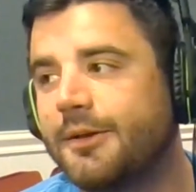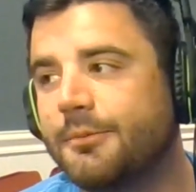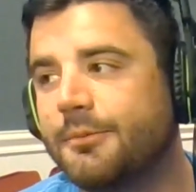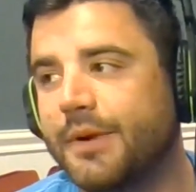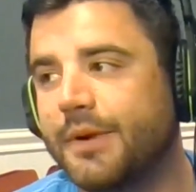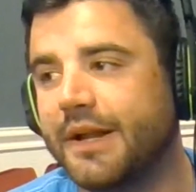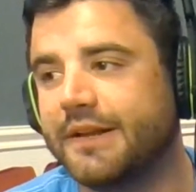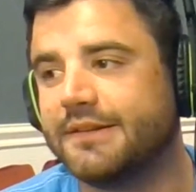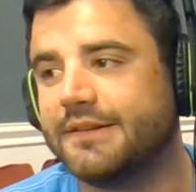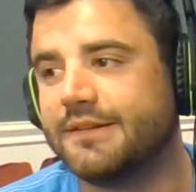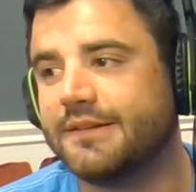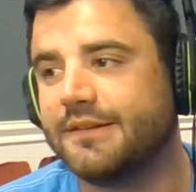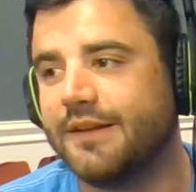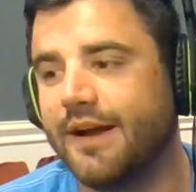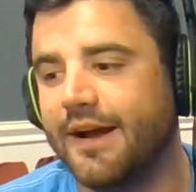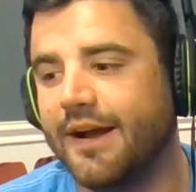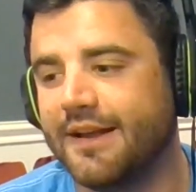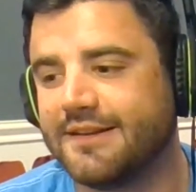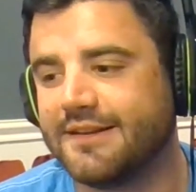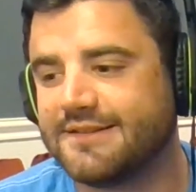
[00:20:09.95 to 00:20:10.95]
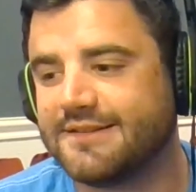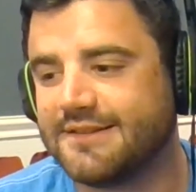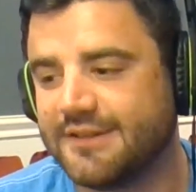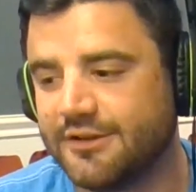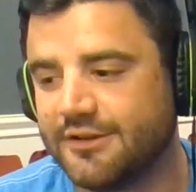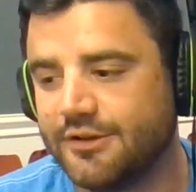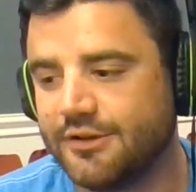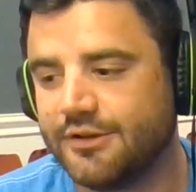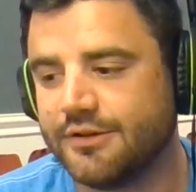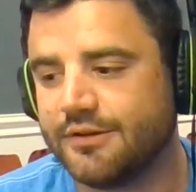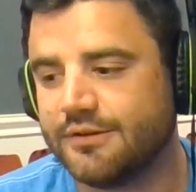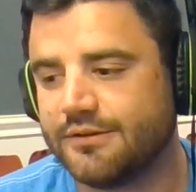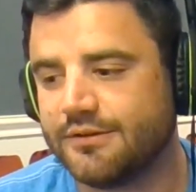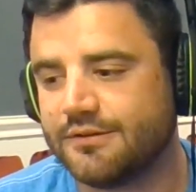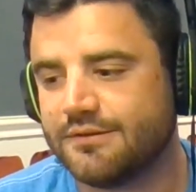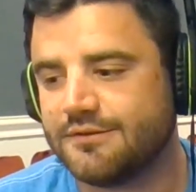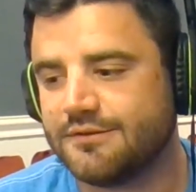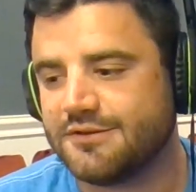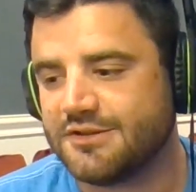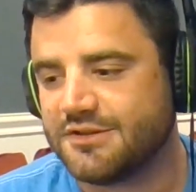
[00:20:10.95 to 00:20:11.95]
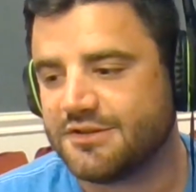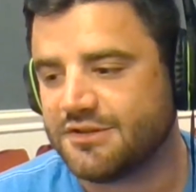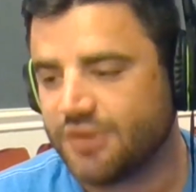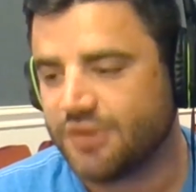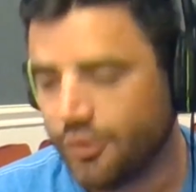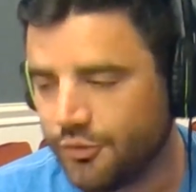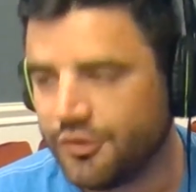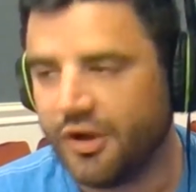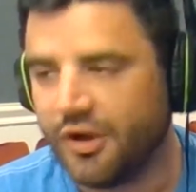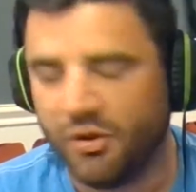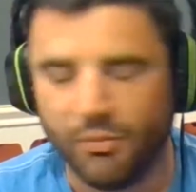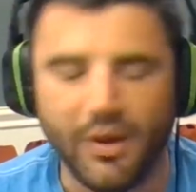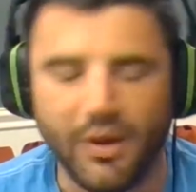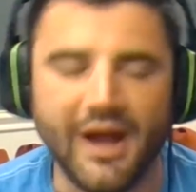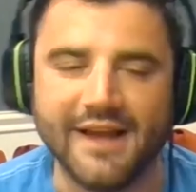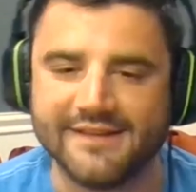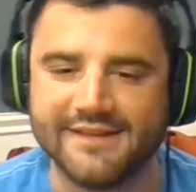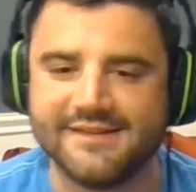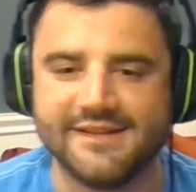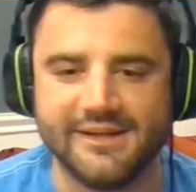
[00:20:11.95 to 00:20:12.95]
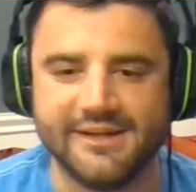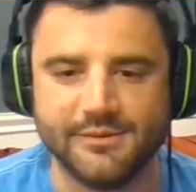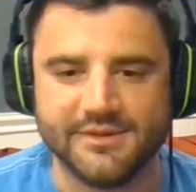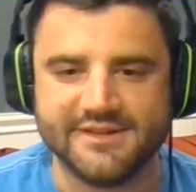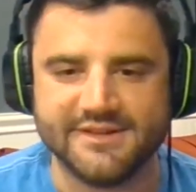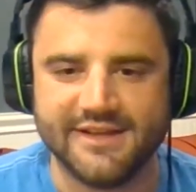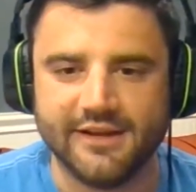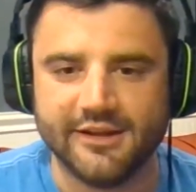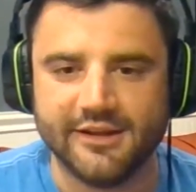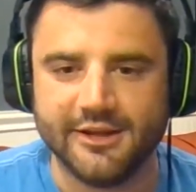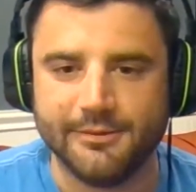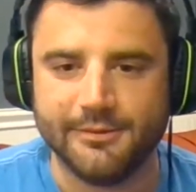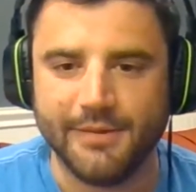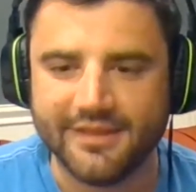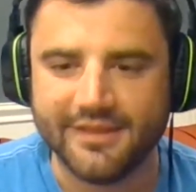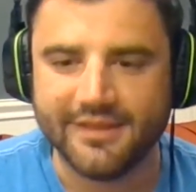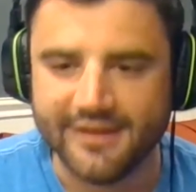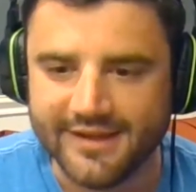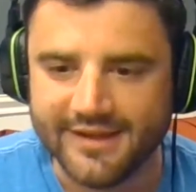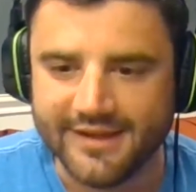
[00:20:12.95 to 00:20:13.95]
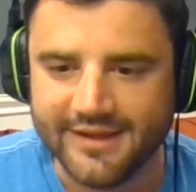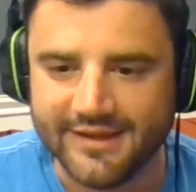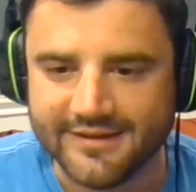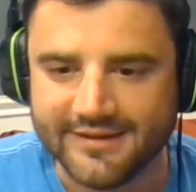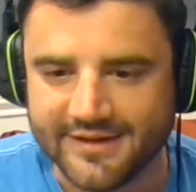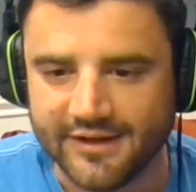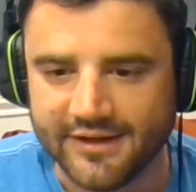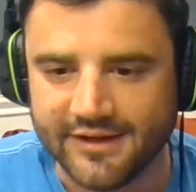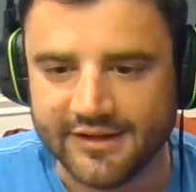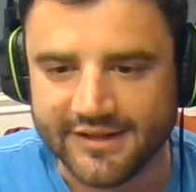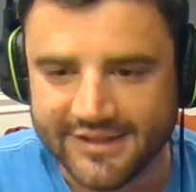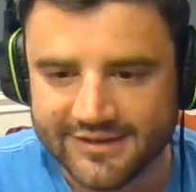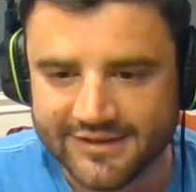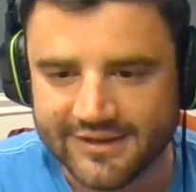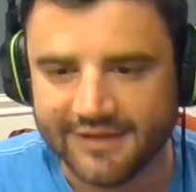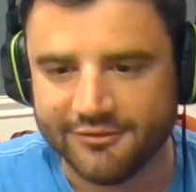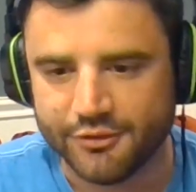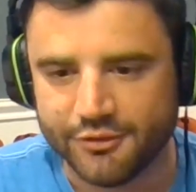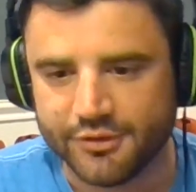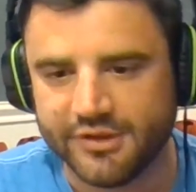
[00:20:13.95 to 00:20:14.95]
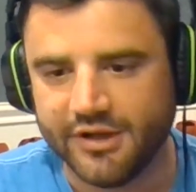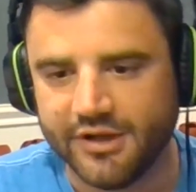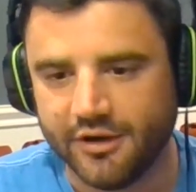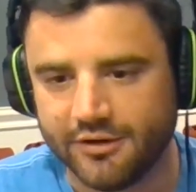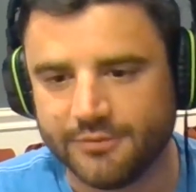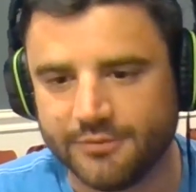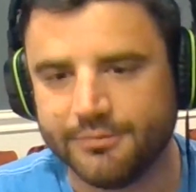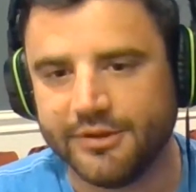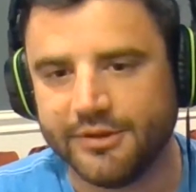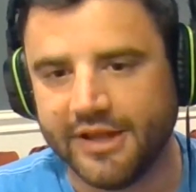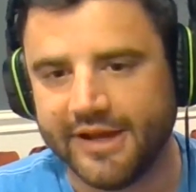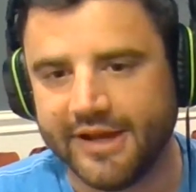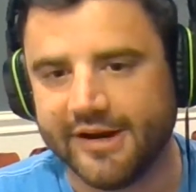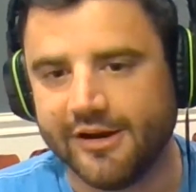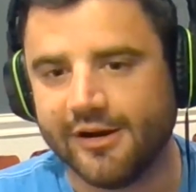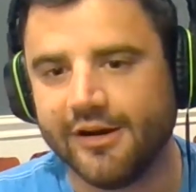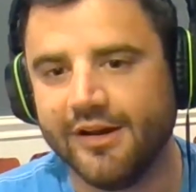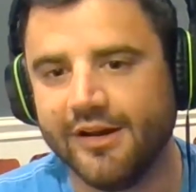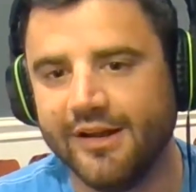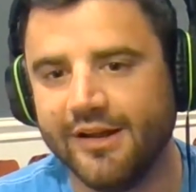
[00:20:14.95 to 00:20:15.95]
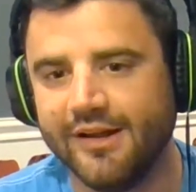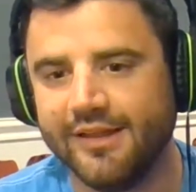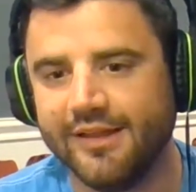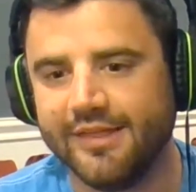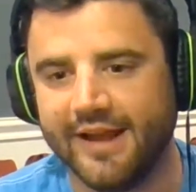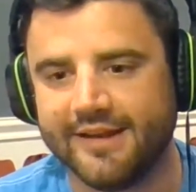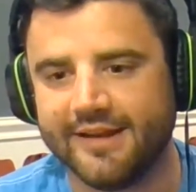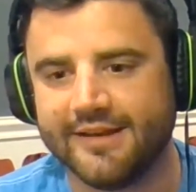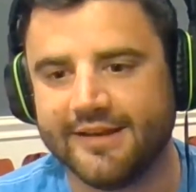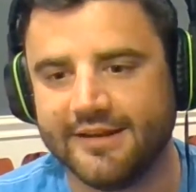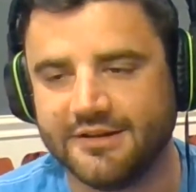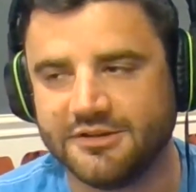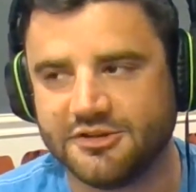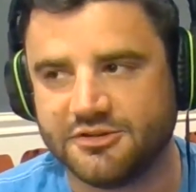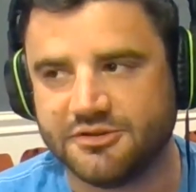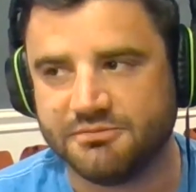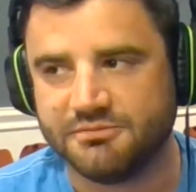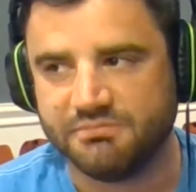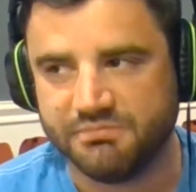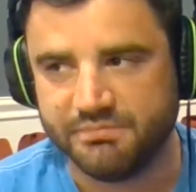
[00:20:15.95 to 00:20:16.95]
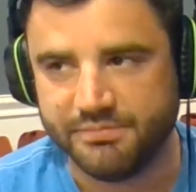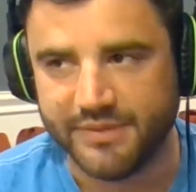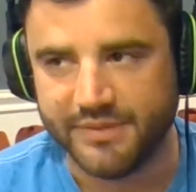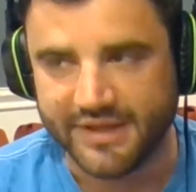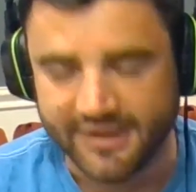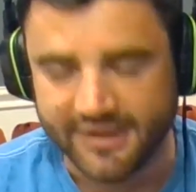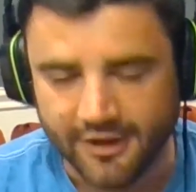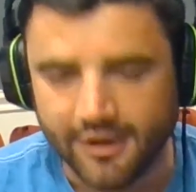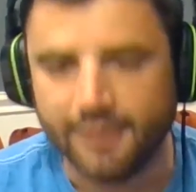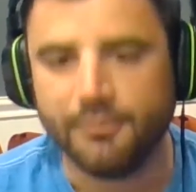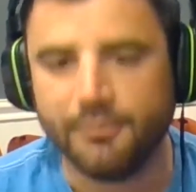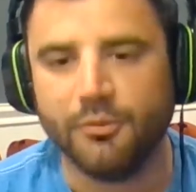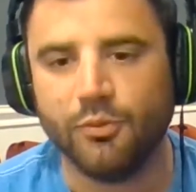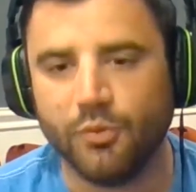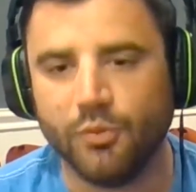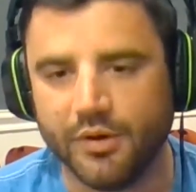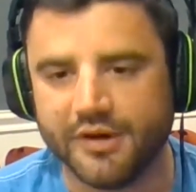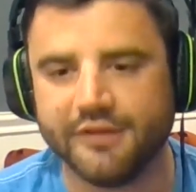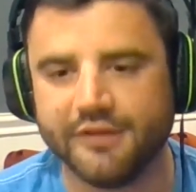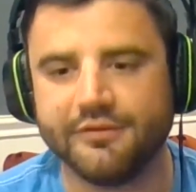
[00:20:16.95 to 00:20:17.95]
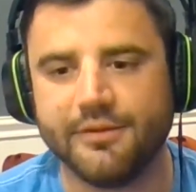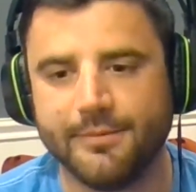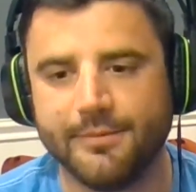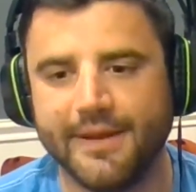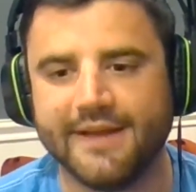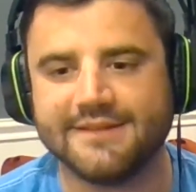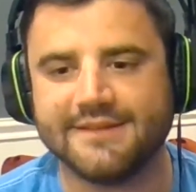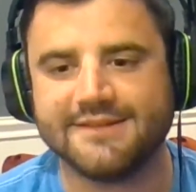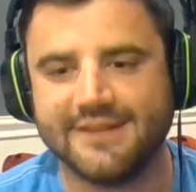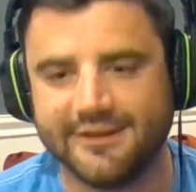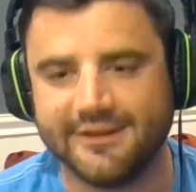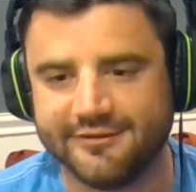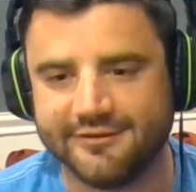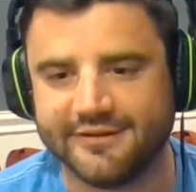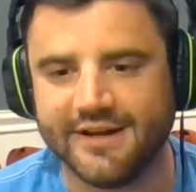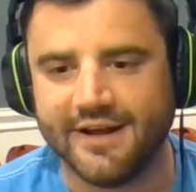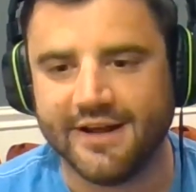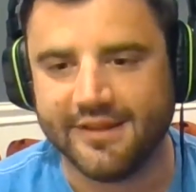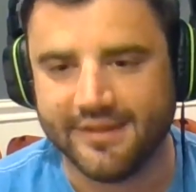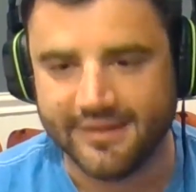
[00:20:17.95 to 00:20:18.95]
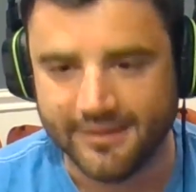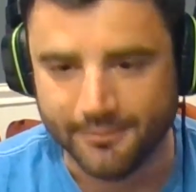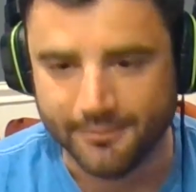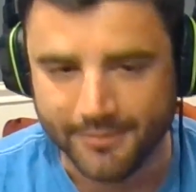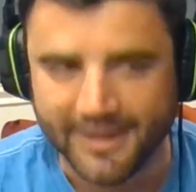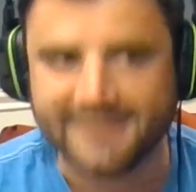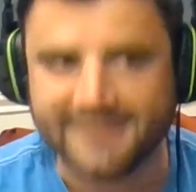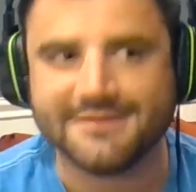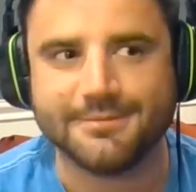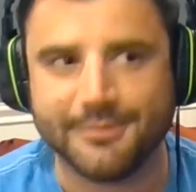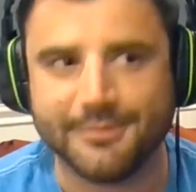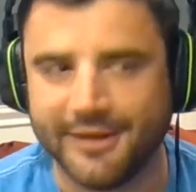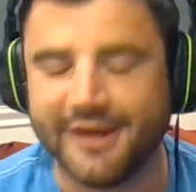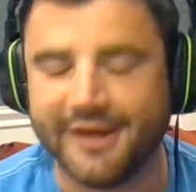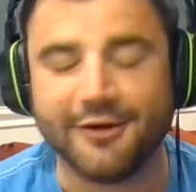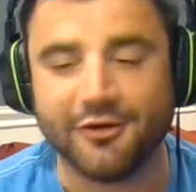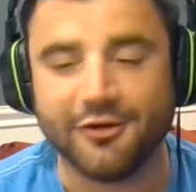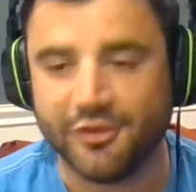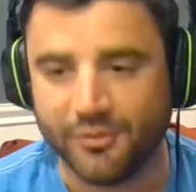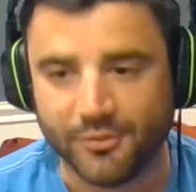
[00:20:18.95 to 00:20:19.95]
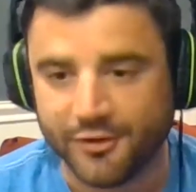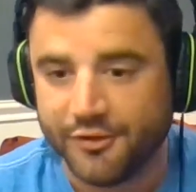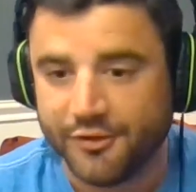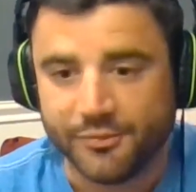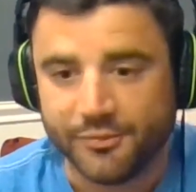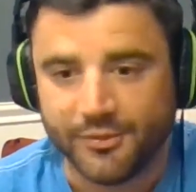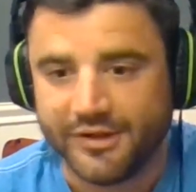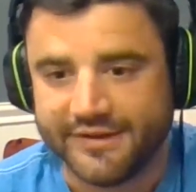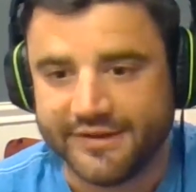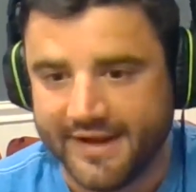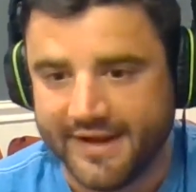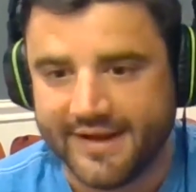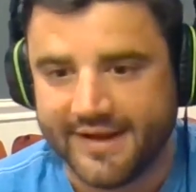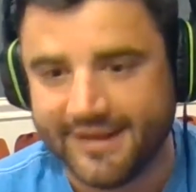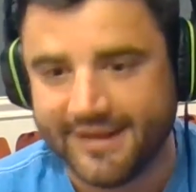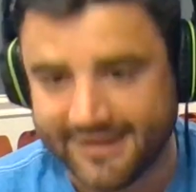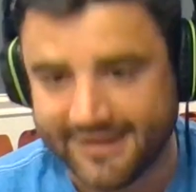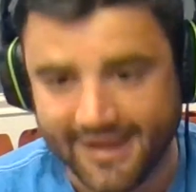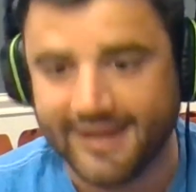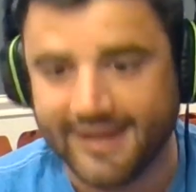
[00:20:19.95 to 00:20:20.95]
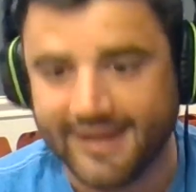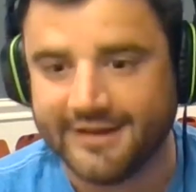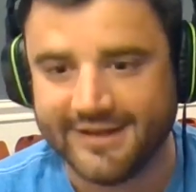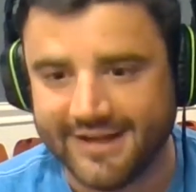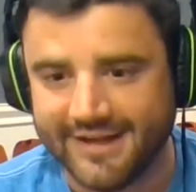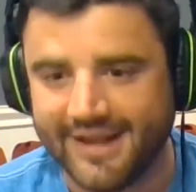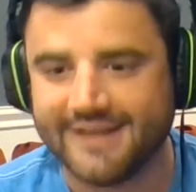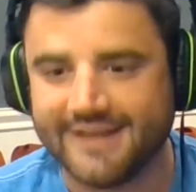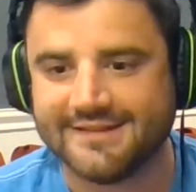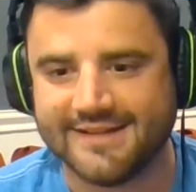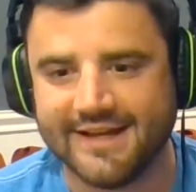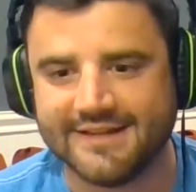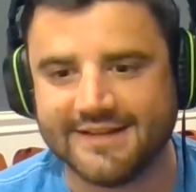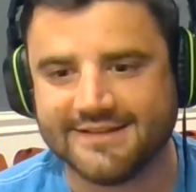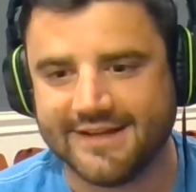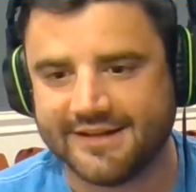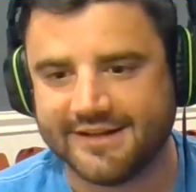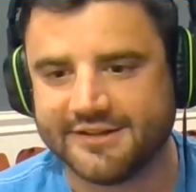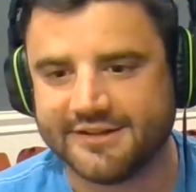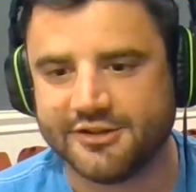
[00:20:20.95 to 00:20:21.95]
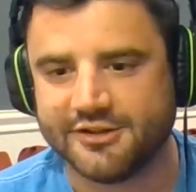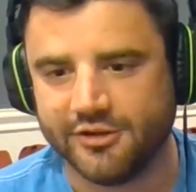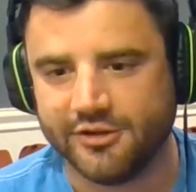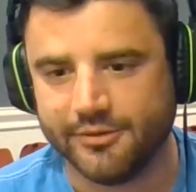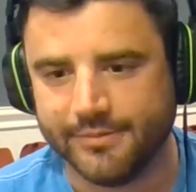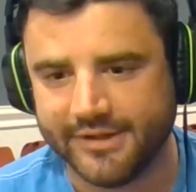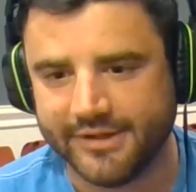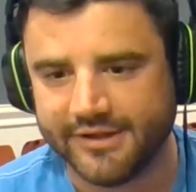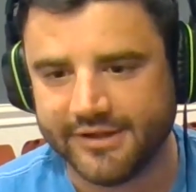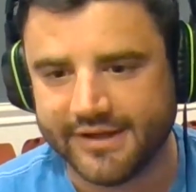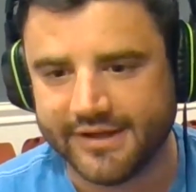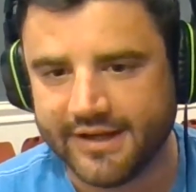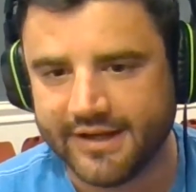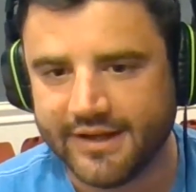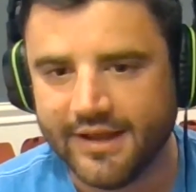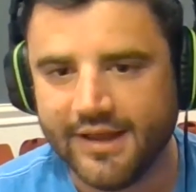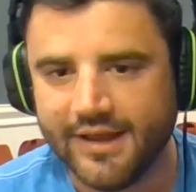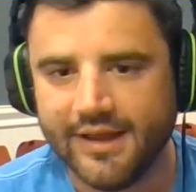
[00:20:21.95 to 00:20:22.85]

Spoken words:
But I still just don't know why City would sell him. I think he is an elite level young player that can just become one of the best, if not the best player in the world one day. He has that technical ability.